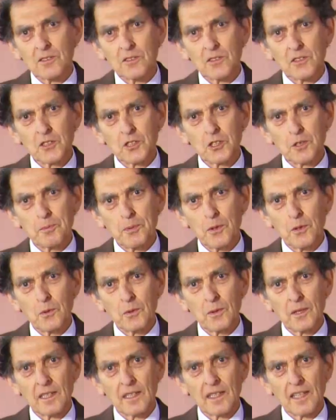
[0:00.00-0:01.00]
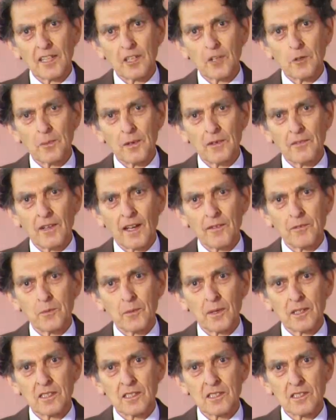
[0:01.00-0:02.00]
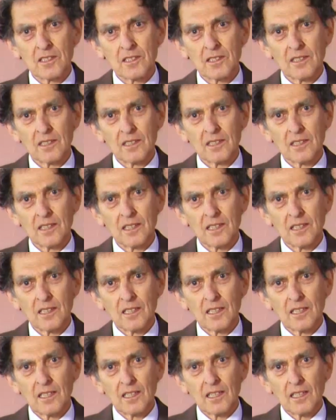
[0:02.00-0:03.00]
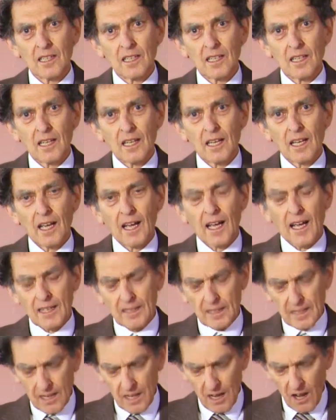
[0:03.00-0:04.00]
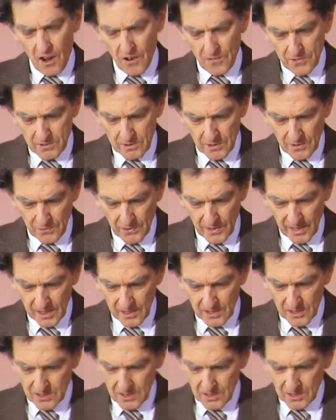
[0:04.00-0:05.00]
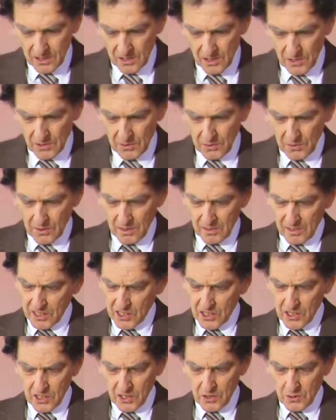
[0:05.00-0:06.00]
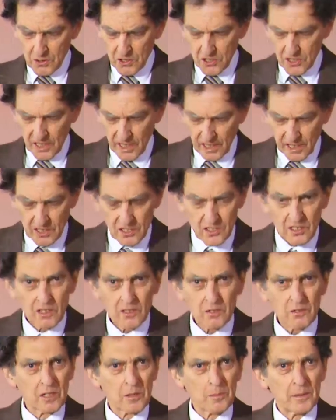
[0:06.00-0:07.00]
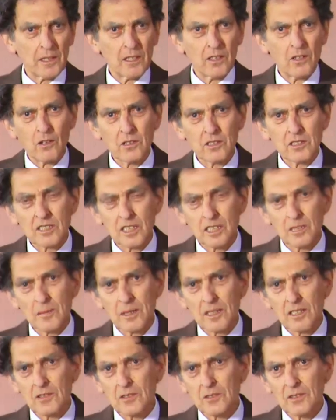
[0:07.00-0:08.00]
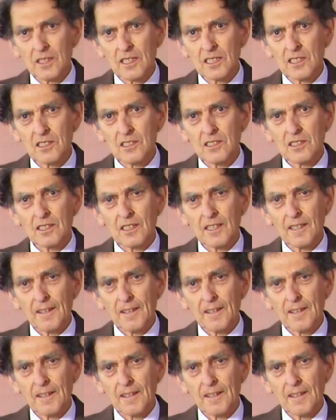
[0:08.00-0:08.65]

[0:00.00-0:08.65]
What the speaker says: the support and help of loved ones. And the after effects are a huge challenge too. There'll be long-term illness,